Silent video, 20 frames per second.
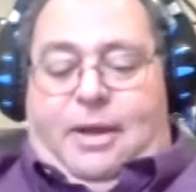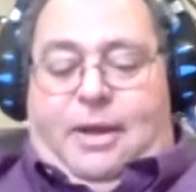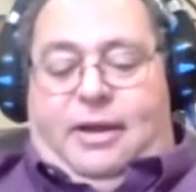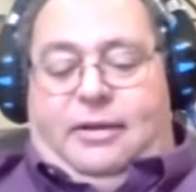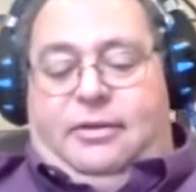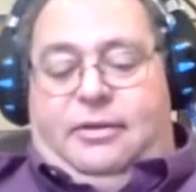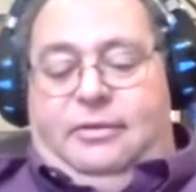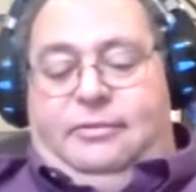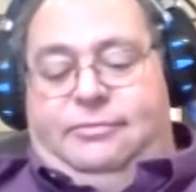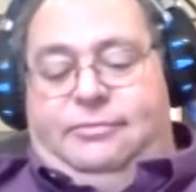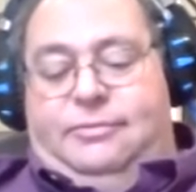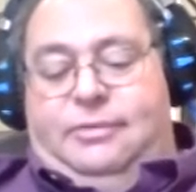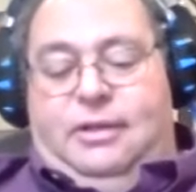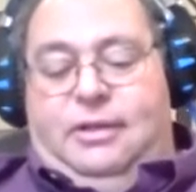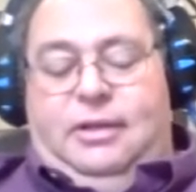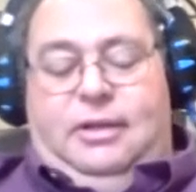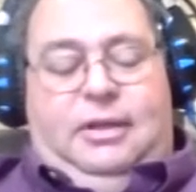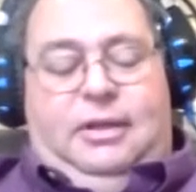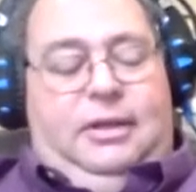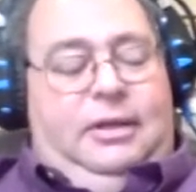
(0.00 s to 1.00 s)
I'll tell
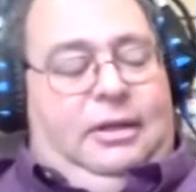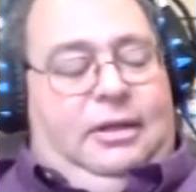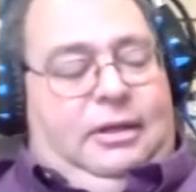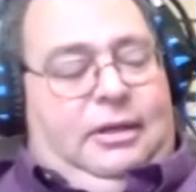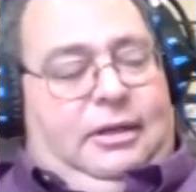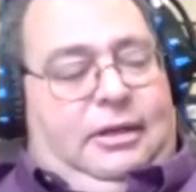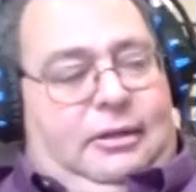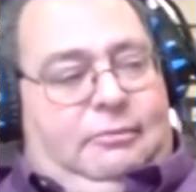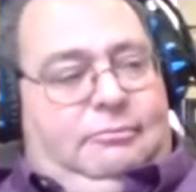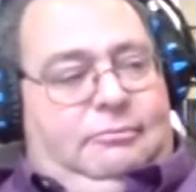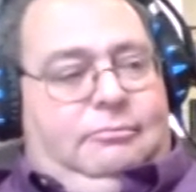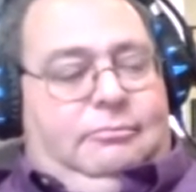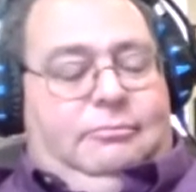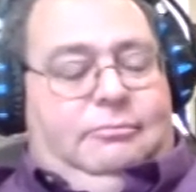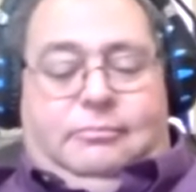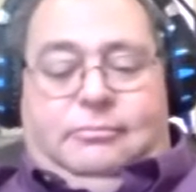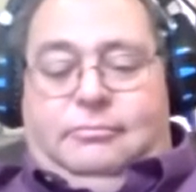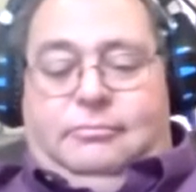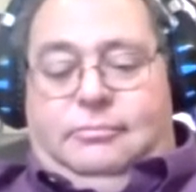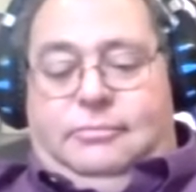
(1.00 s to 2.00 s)
you what the jury
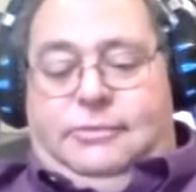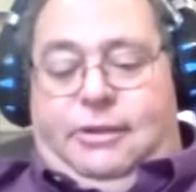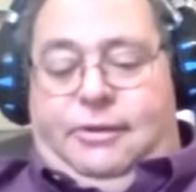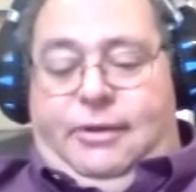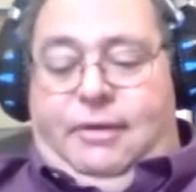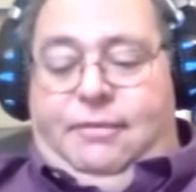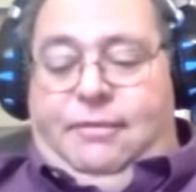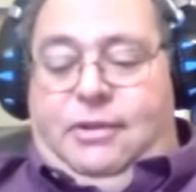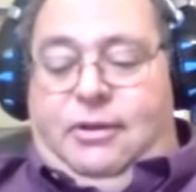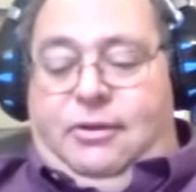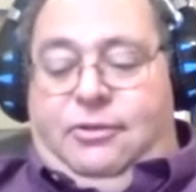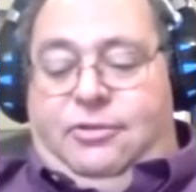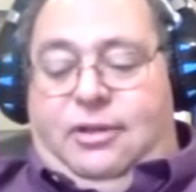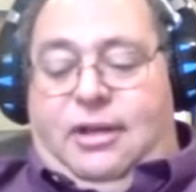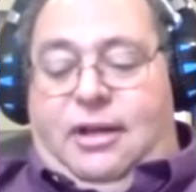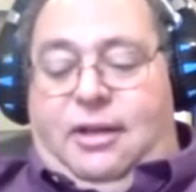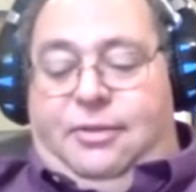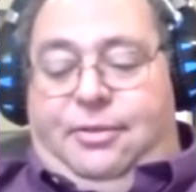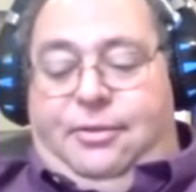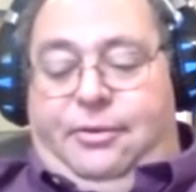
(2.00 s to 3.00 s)
in that
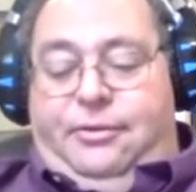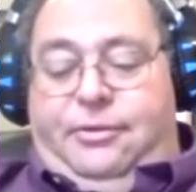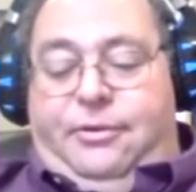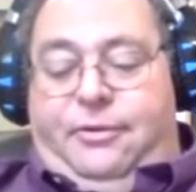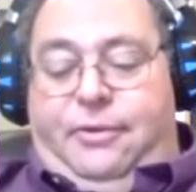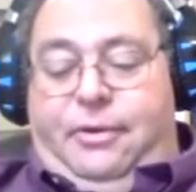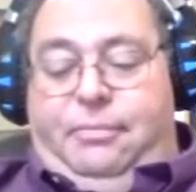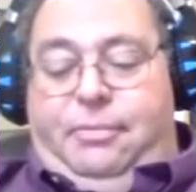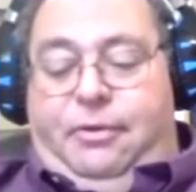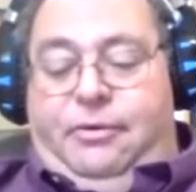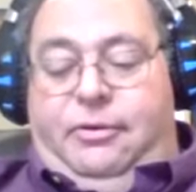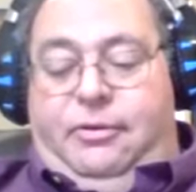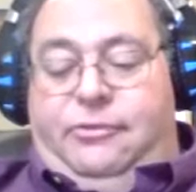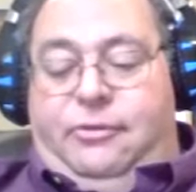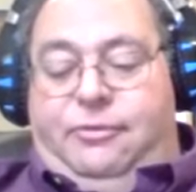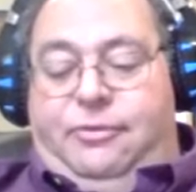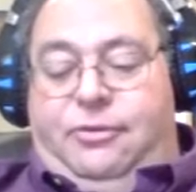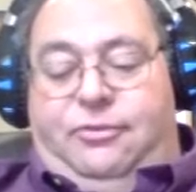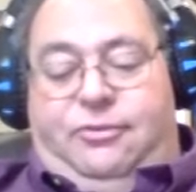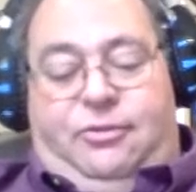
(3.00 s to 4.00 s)
case heard
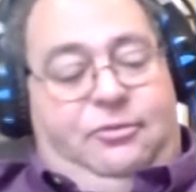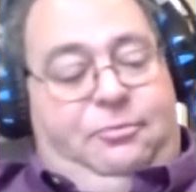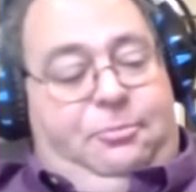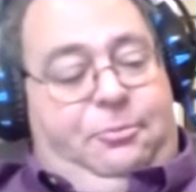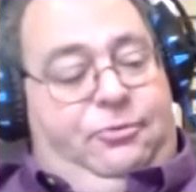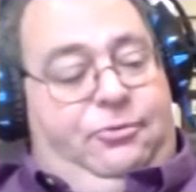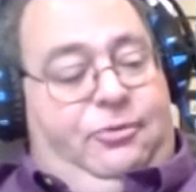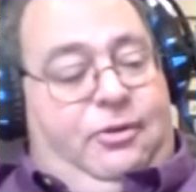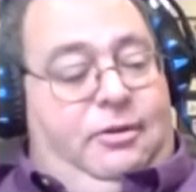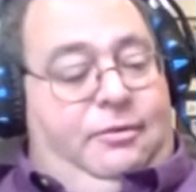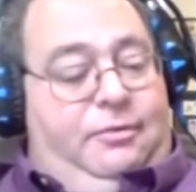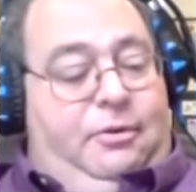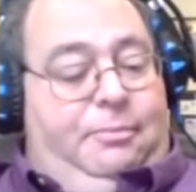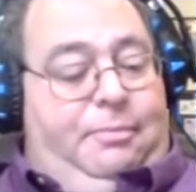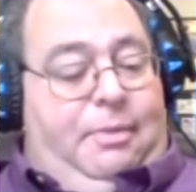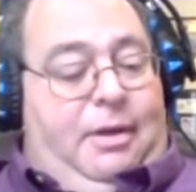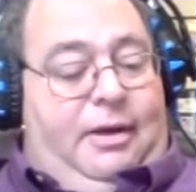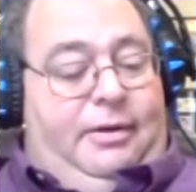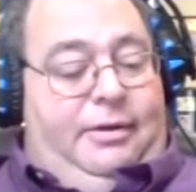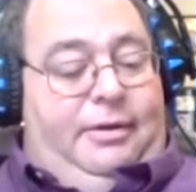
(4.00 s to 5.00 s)
but you
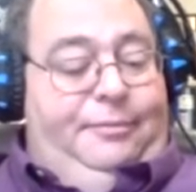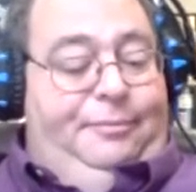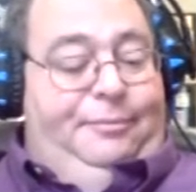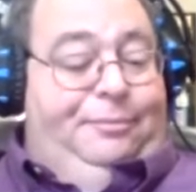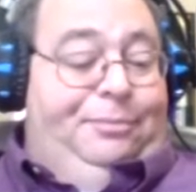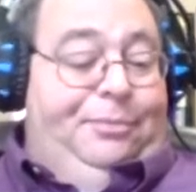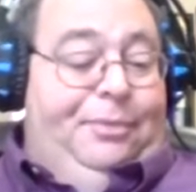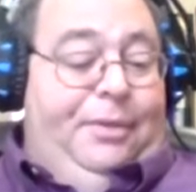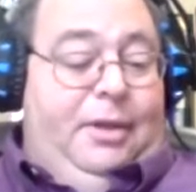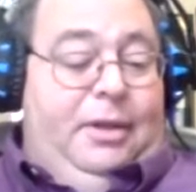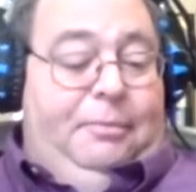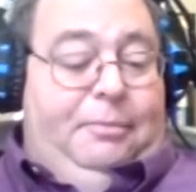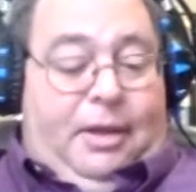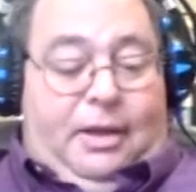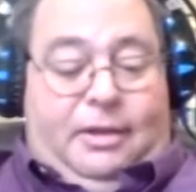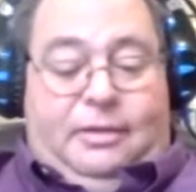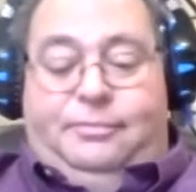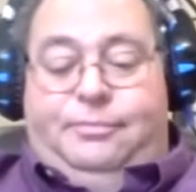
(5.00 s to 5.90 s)
may not know.